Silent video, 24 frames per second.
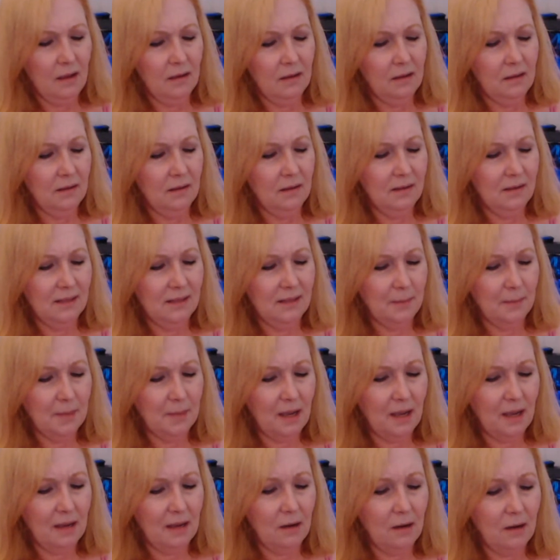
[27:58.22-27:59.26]
Some
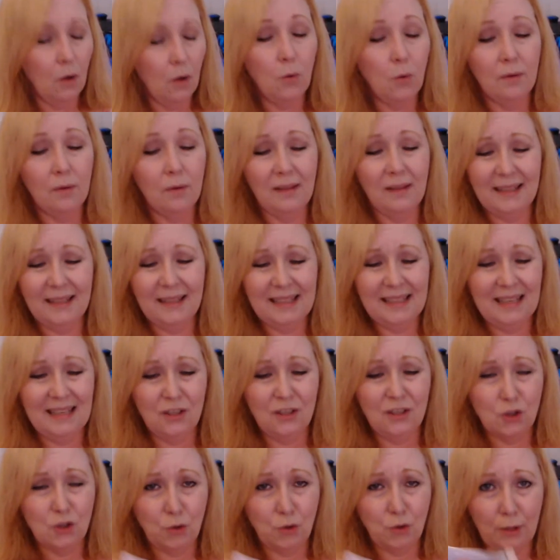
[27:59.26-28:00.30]
kind of, like an
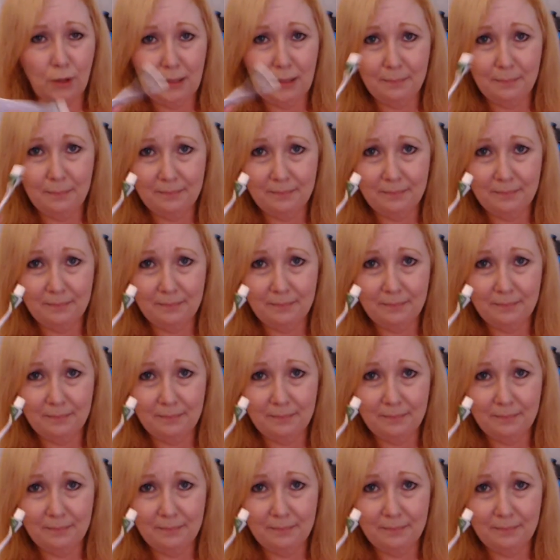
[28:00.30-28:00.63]
itch cream